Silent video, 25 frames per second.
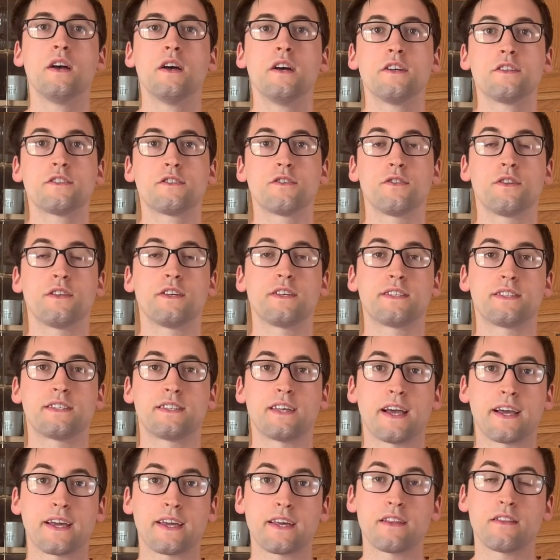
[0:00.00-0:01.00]
So the
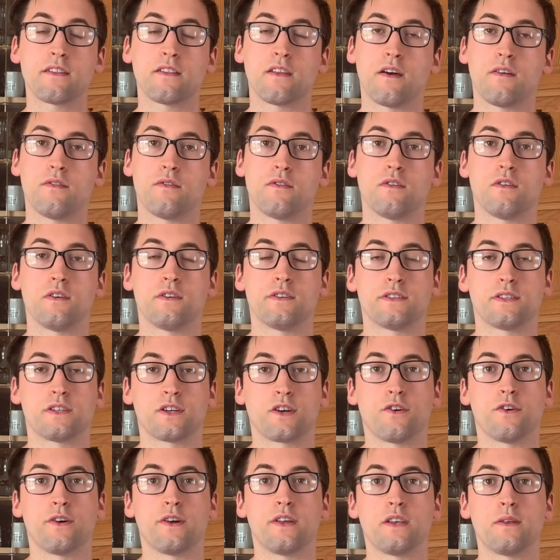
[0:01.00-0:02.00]
second level is
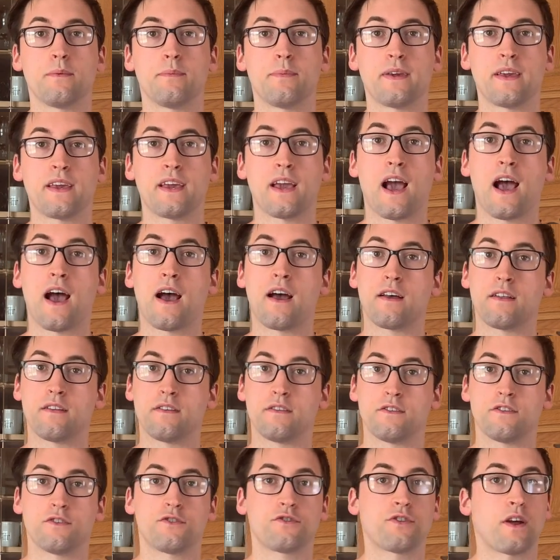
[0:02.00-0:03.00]
going to be
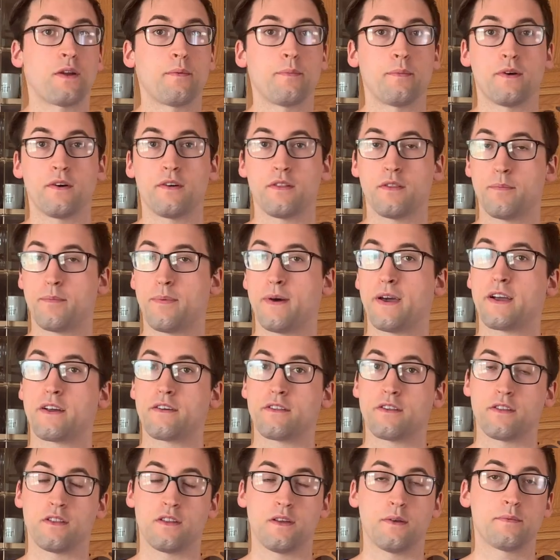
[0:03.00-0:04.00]
on the treadmill, the bike, or
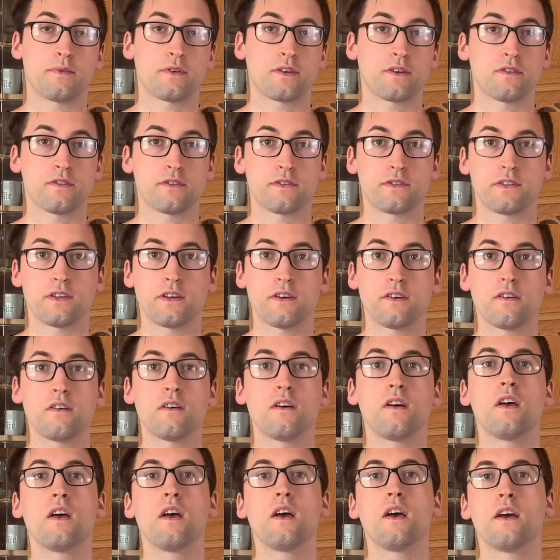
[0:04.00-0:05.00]
the elliptical
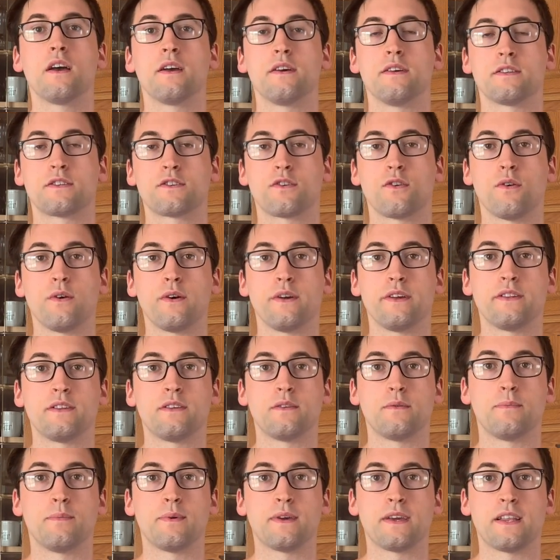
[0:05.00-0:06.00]
still. It's going to
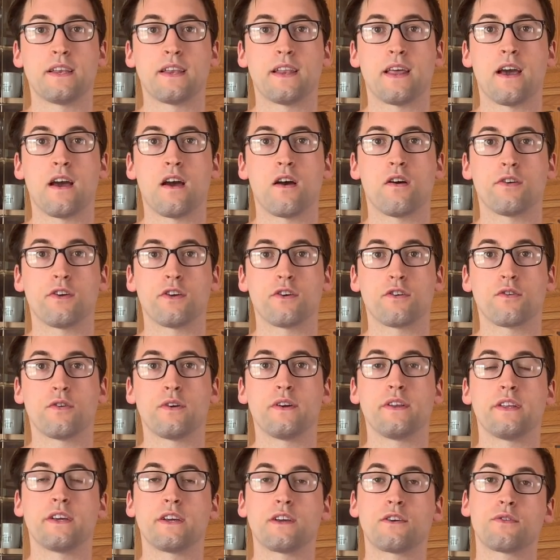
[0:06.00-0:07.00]
be now, you're
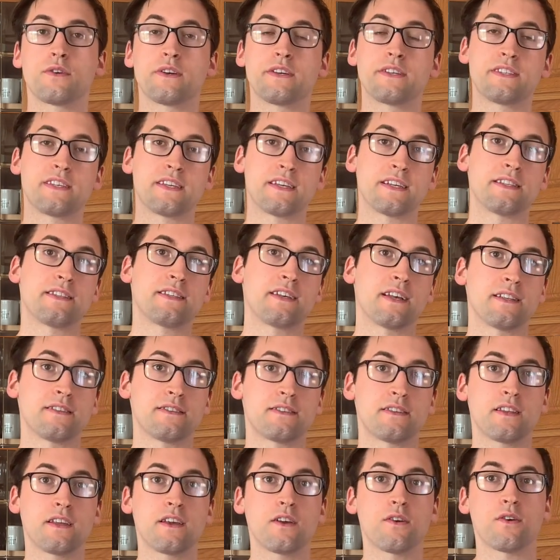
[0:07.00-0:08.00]
going to increase the
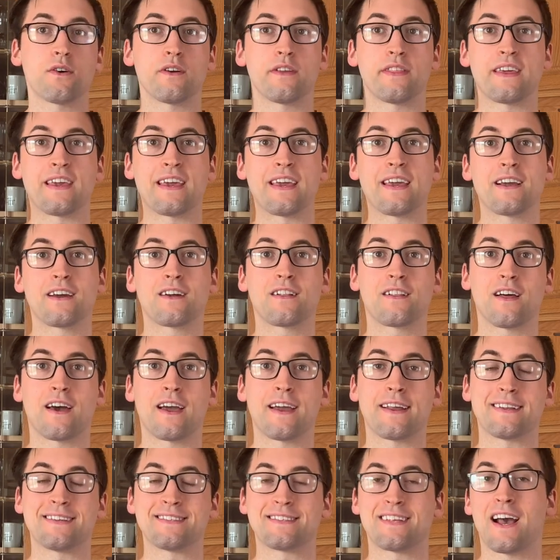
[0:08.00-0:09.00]
intensity or the
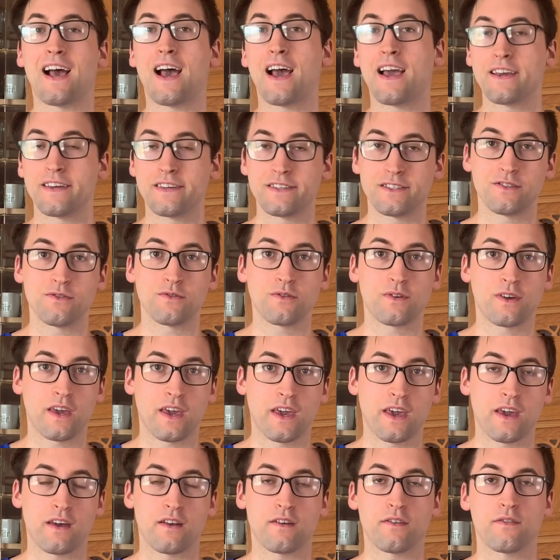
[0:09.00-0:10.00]
incline as high as you
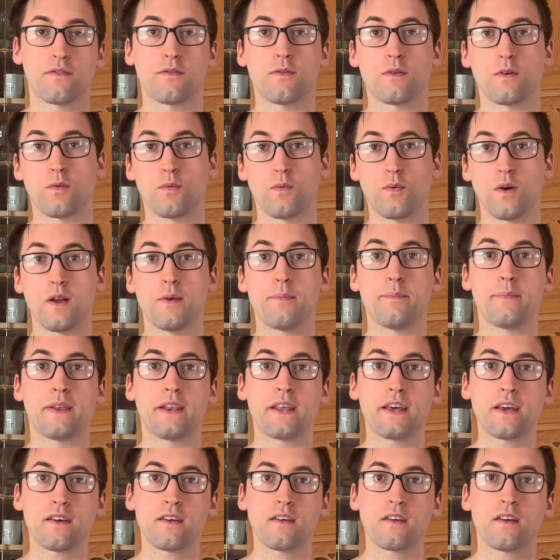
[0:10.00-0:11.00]
can for 1
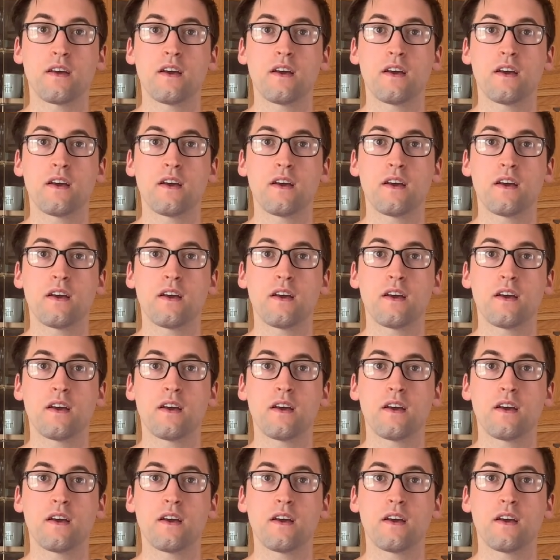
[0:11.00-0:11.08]
minute,